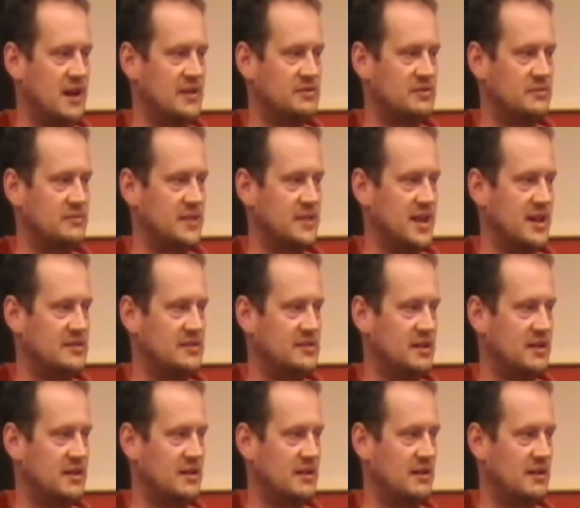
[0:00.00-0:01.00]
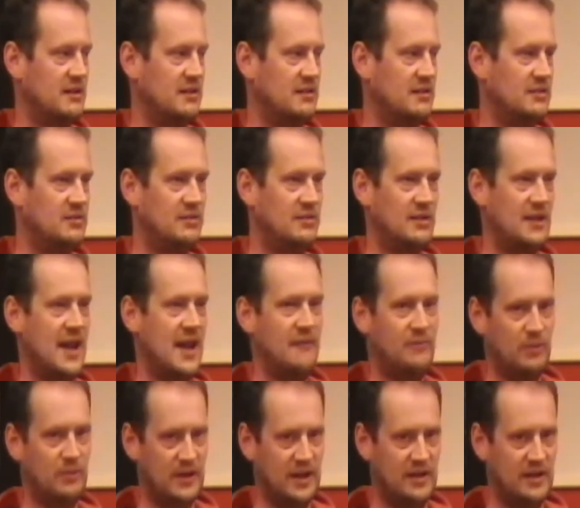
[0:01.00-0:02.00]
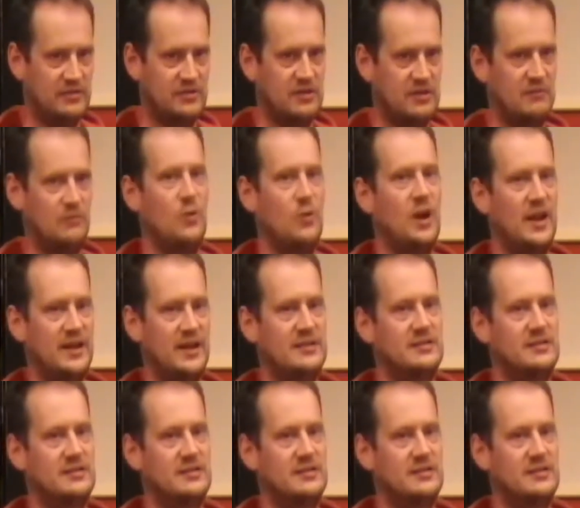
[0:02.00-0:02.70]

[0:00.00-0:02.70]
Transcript: some data. You can, everyone else can wait.